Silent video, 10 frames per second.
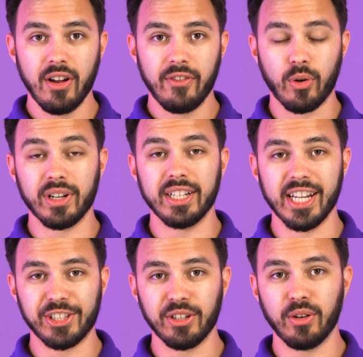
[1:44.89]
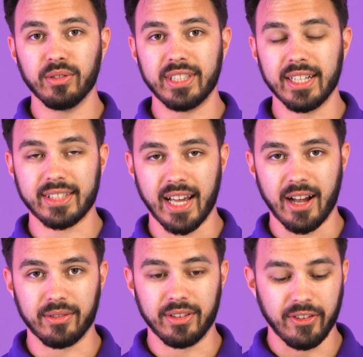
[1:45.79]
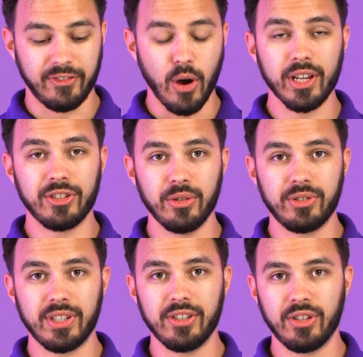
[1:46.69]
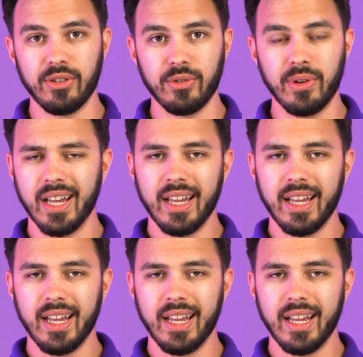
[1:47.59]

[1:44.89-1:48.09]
for an additional discount. The Focus UC2